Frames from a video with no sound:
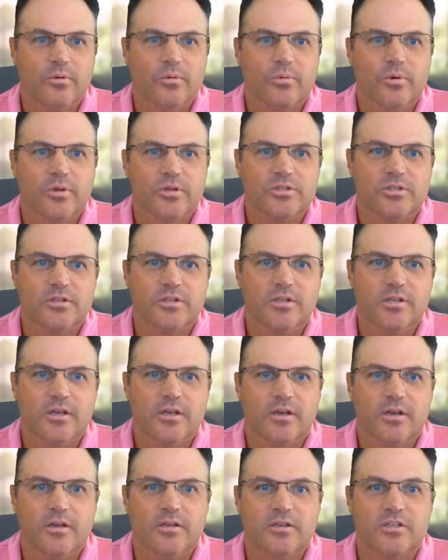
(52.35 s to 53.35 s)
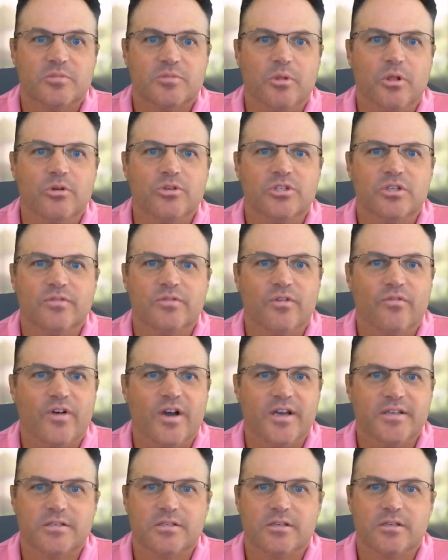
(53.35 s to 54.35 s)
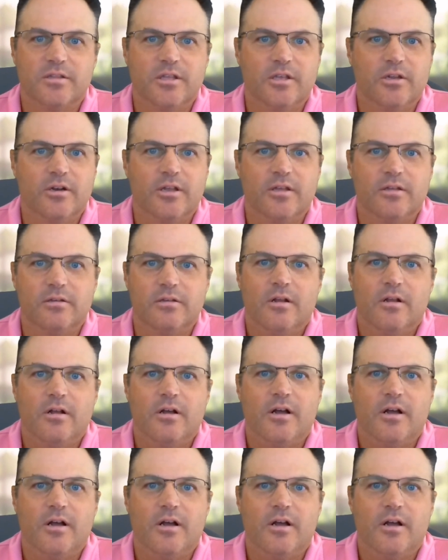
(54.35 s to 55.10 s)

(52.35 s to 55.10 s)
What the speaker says: which the explosion of devices on the internet,